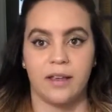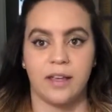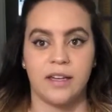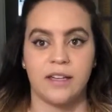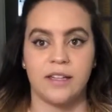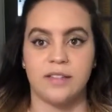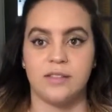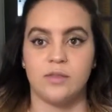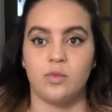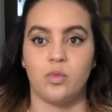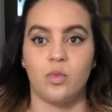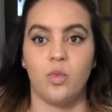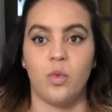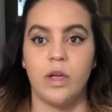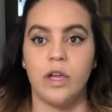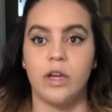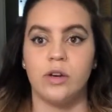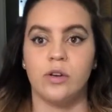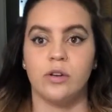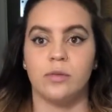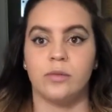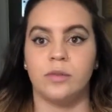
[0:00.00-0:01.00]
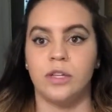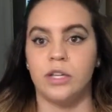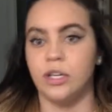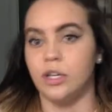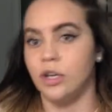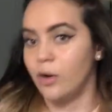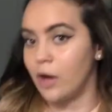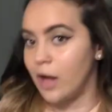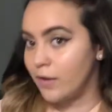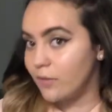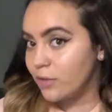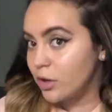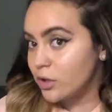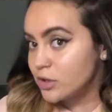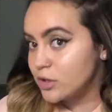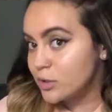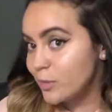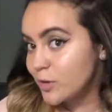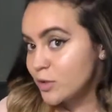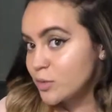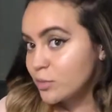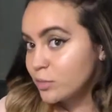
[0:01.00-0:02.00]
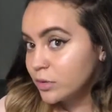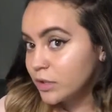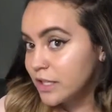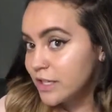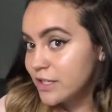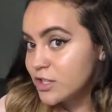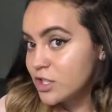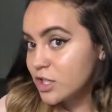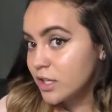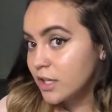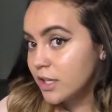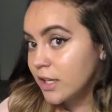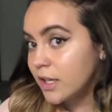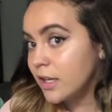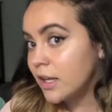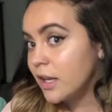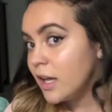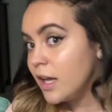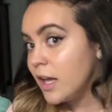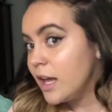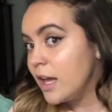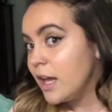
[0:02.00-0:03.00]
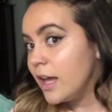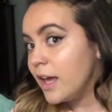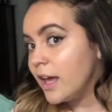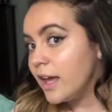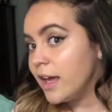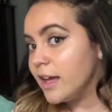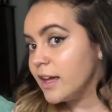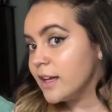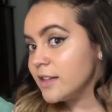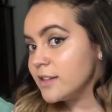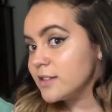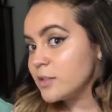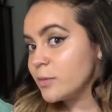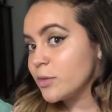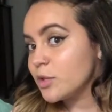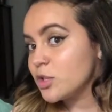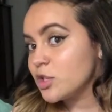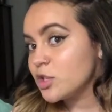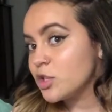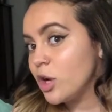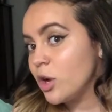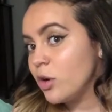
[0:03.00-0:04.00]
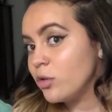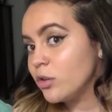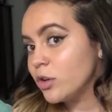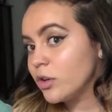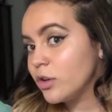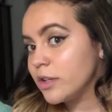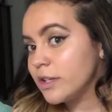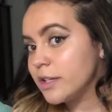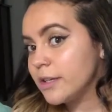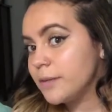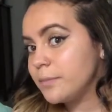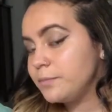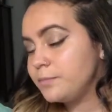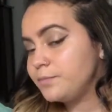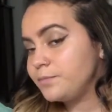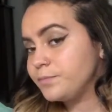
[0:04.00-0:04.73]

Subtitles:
And it's weird, you know, having so much bleach in it and so much toner in it.